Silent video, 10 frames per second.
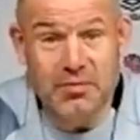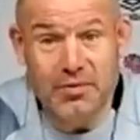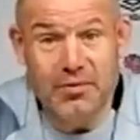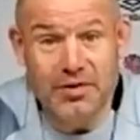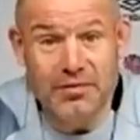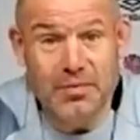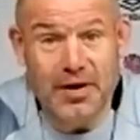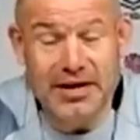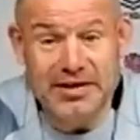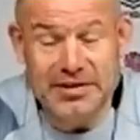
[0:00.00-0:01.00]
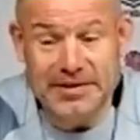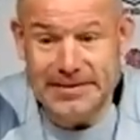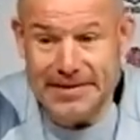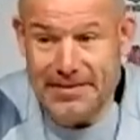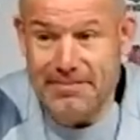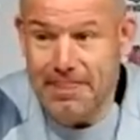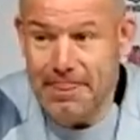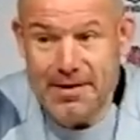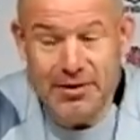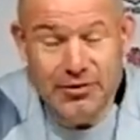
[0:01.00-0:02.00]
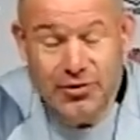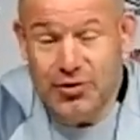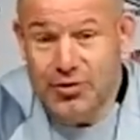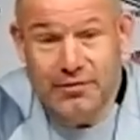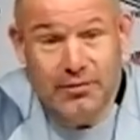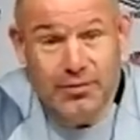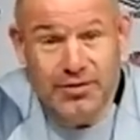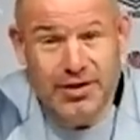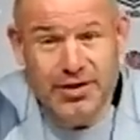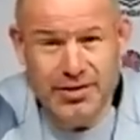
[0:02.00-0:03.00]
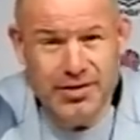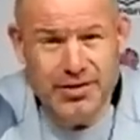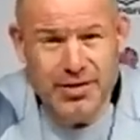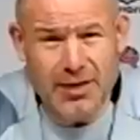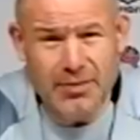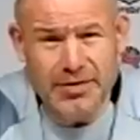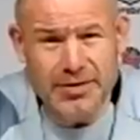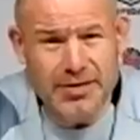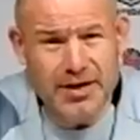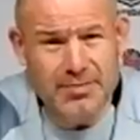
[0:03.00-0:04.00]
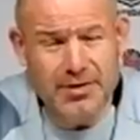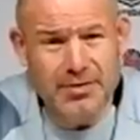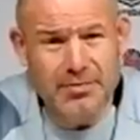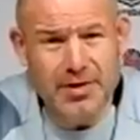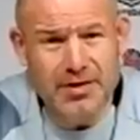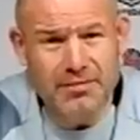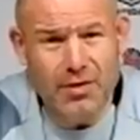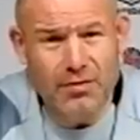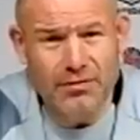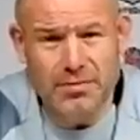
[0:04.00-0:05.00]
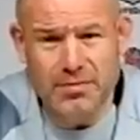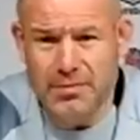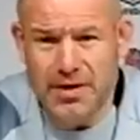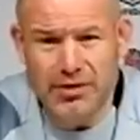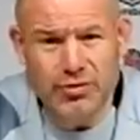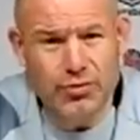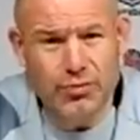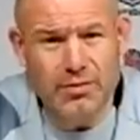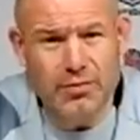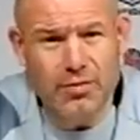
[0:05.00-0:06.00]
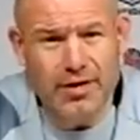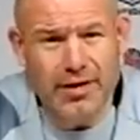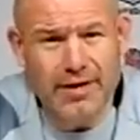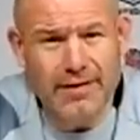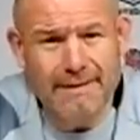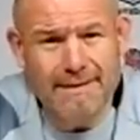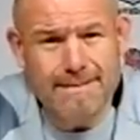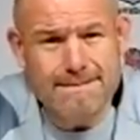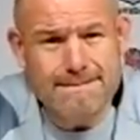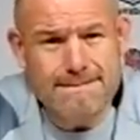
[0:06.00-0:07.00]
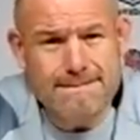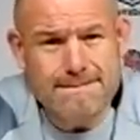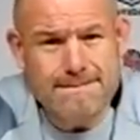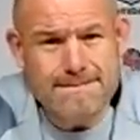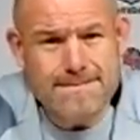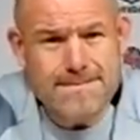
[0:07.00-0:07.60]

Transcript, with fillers: What a wonderful place. And just looking forward to helping the team and being involved and making sure we're improving. Thank you.